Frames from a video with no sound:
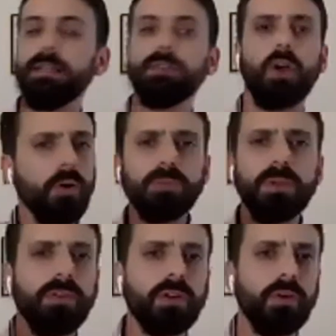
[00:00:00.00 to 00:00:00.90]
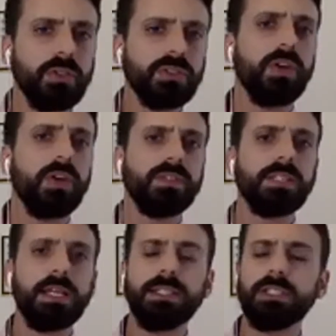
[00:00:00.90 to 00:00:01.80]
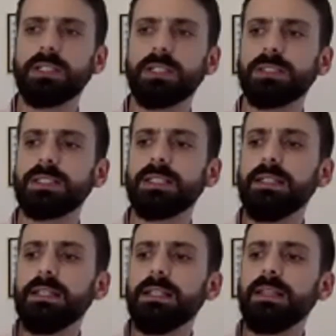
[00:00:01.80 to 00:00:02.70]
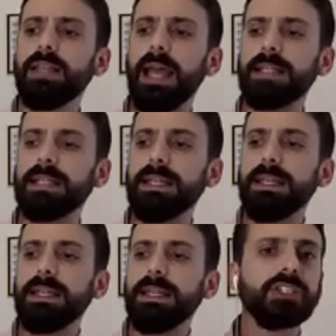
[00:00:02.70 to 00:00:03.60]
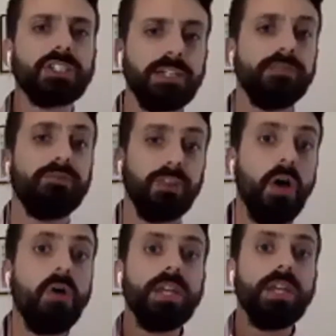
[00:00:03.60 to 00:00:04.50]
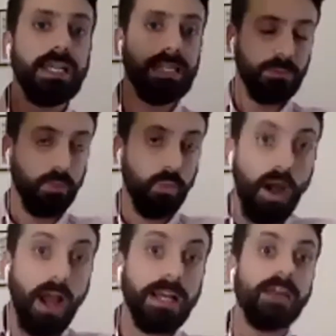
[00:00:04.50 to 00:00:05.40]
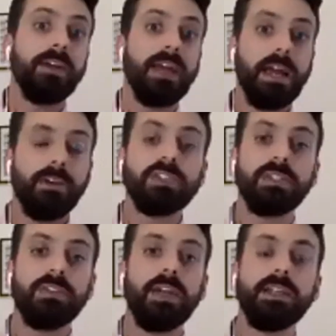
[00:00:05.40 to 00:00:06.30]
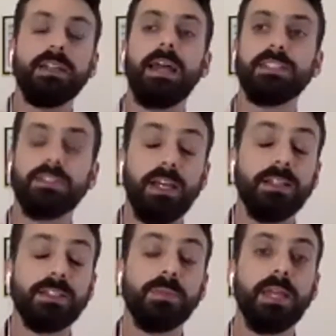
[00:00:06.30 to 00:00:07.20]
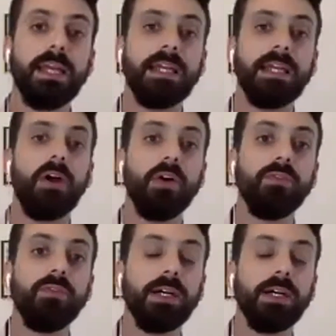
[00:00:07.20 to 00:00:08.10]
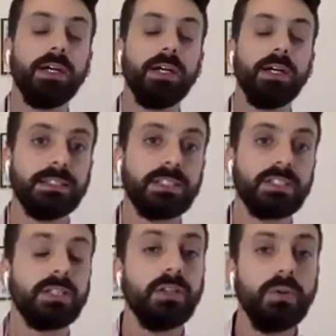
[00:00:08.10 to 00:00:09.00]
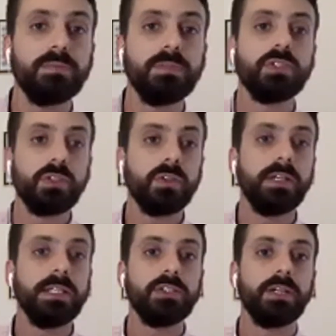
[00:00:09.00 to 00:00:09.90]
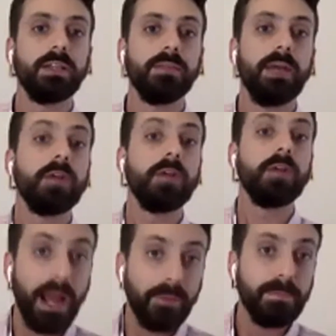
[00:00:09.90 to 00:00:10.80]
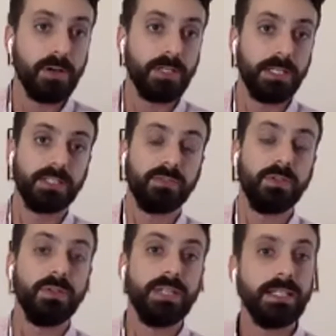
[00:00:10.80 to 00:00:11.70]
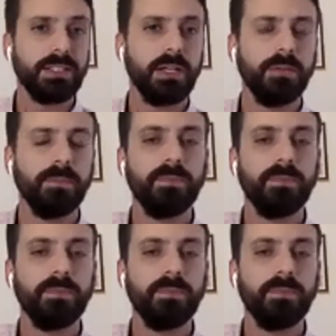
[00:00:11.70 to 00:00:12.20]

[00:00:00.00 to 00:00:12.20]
told me over the course of conversations that he had actually flown his wide area aerial surveillance plane over uh, St. Louis, Missouri during the Michael Brown protests a few years ago.